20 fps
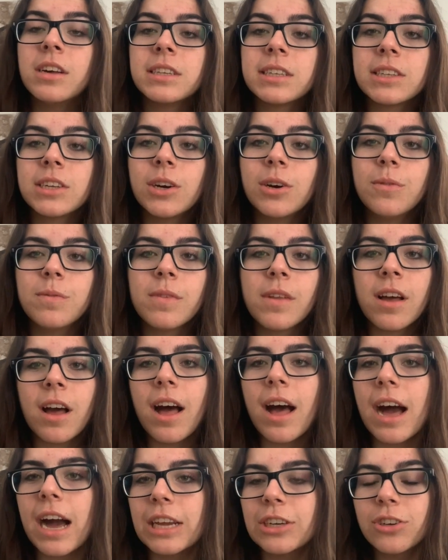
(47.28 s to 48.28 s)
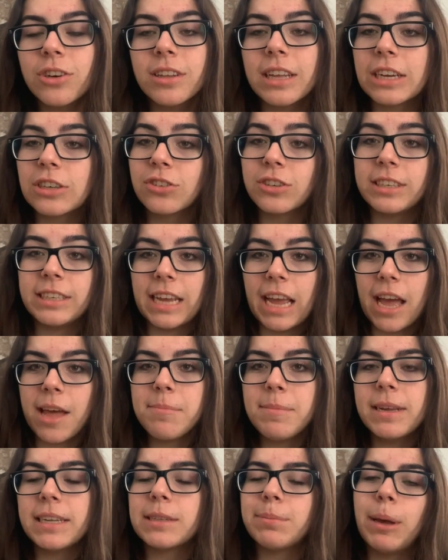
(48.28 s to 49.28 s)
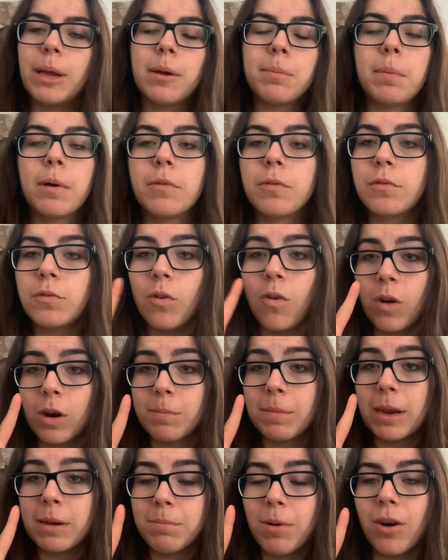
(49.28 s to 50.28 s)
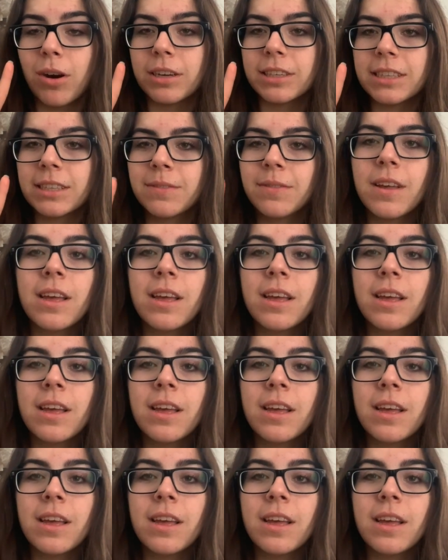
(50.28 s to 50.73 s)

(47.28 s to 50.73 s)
So a hydroelectric dam is made up of 4 main parts: